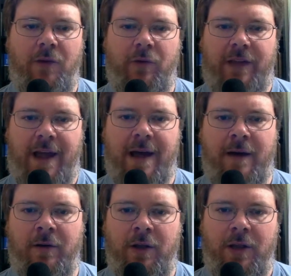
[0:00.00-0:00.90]
with
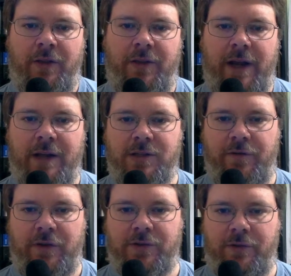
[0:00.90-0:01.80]
how the nation
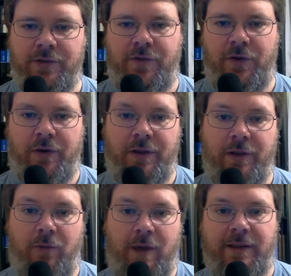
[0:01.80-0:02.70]
of Israel is viewed and
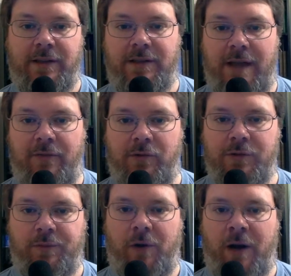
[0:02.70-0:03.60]
the way that David
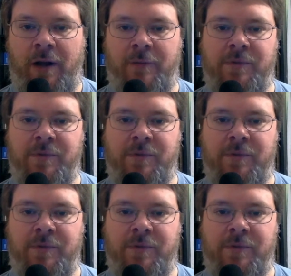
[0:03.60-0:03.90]
was brought up.